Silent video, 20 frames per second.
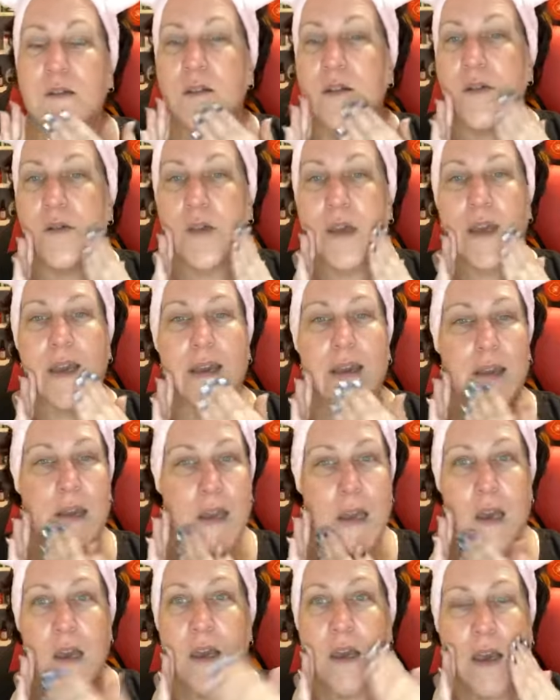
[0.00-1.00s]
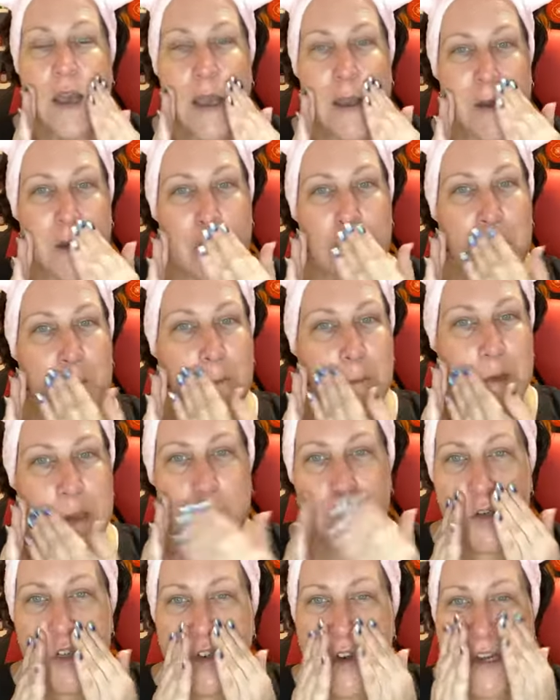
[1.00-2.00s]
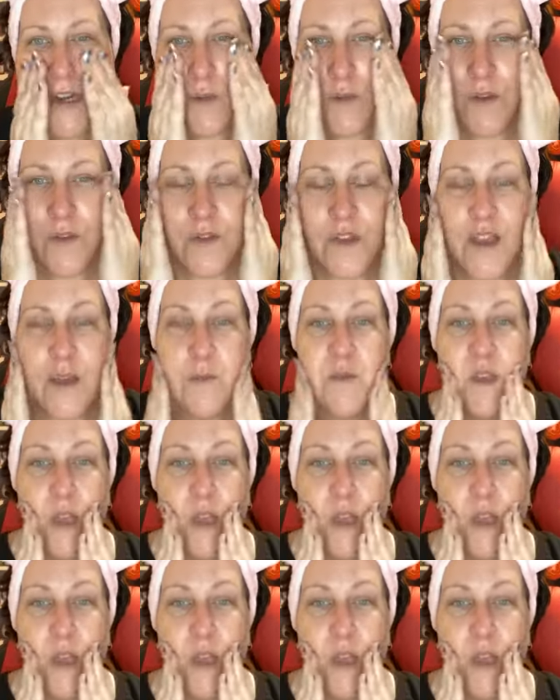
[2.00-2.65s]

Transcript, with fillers: Okay, and we are trading with them